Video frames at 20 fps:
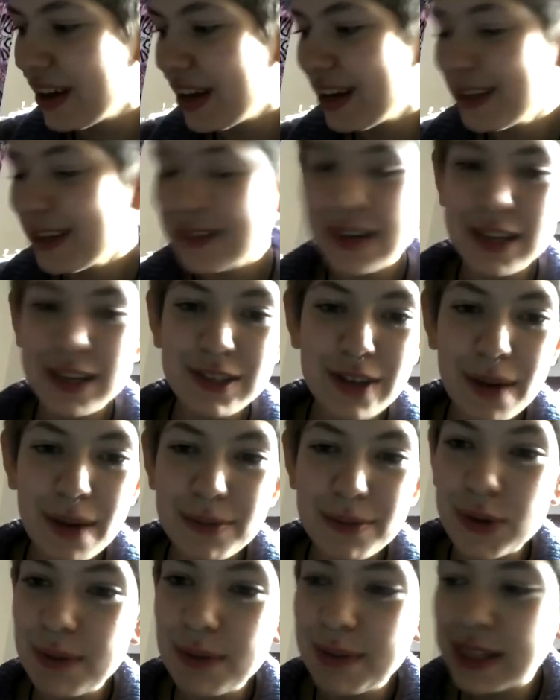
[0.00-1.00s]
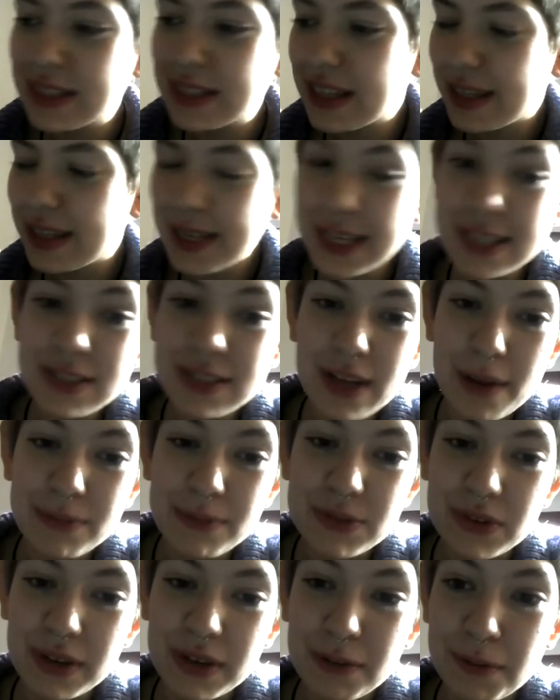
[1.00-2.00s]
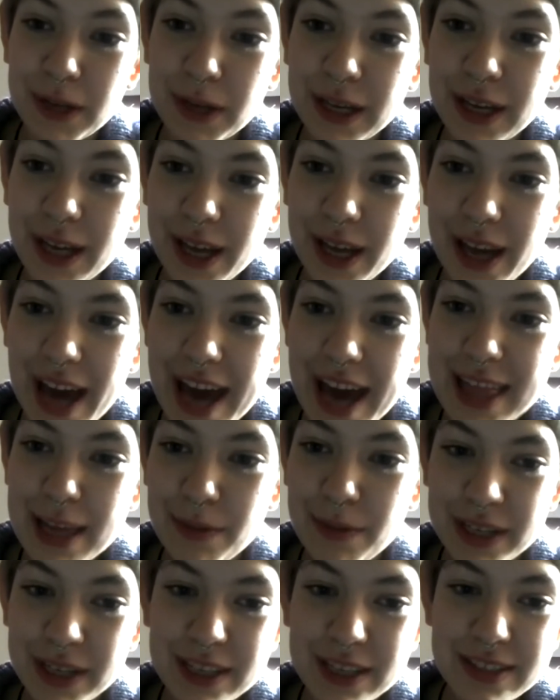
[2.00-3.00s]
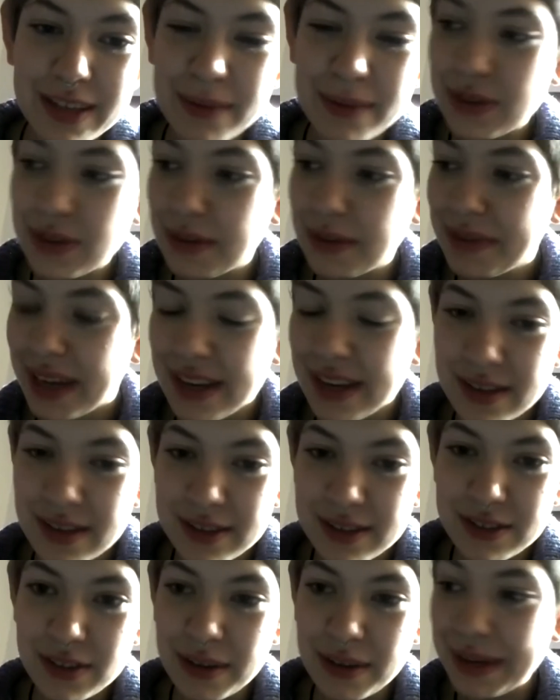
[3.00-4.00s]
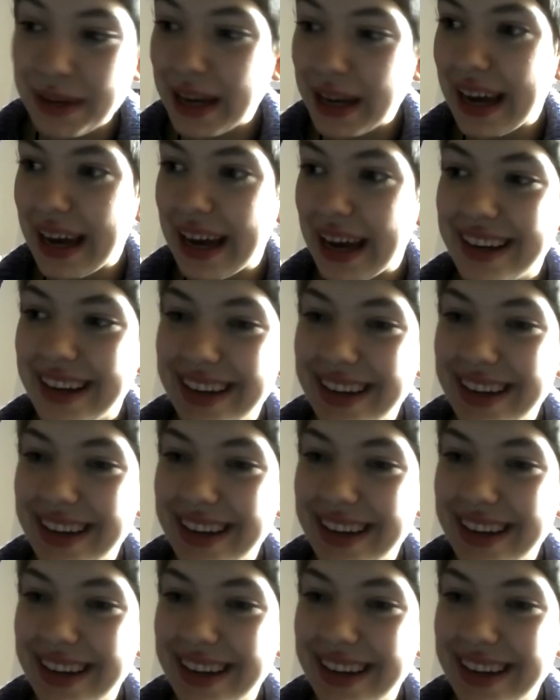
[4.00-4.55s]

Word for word: So I stopped screaming until he stopped screaming, and then when he stopped screaming, I started screaming again.